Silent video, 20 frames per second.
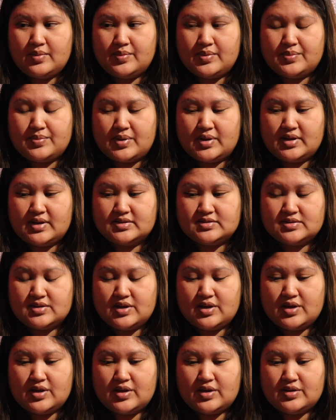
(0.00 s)
but it's
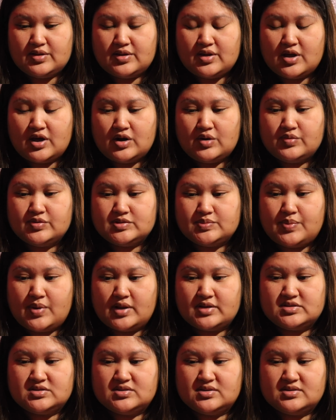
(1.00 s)
the other
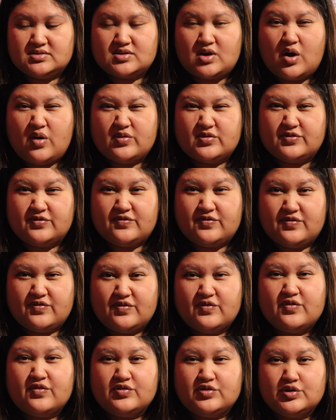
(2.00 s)
response is always
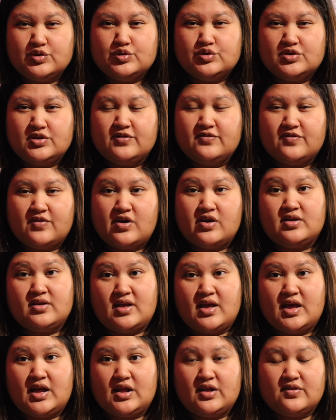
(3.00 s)
usually very
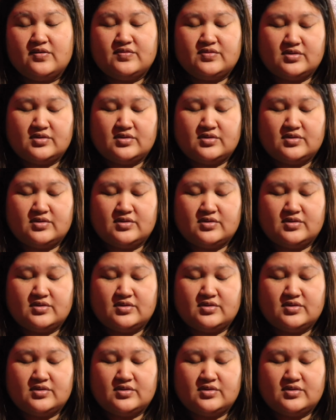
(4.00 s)
negative.